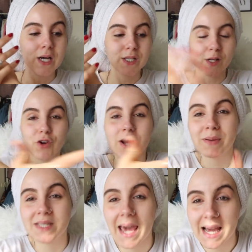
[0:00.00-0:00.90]
So I was trying to
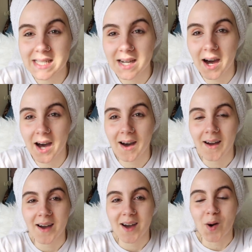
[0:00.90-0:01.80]
protect her
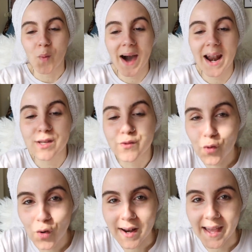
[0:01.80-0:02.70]
while I was
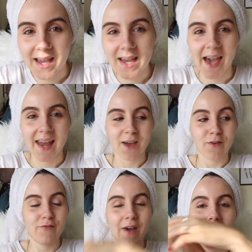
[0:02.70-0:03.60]
falling and I
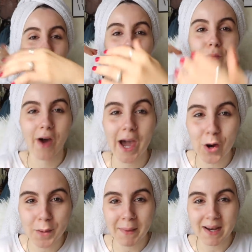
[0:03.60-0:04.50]
fell right
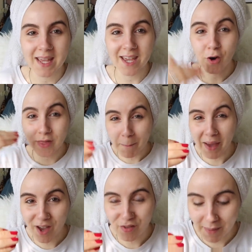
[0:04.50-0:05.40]
on my knee on the
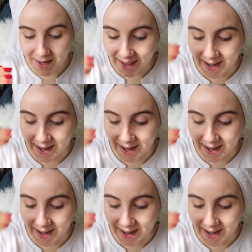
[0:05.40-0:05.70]
pavement.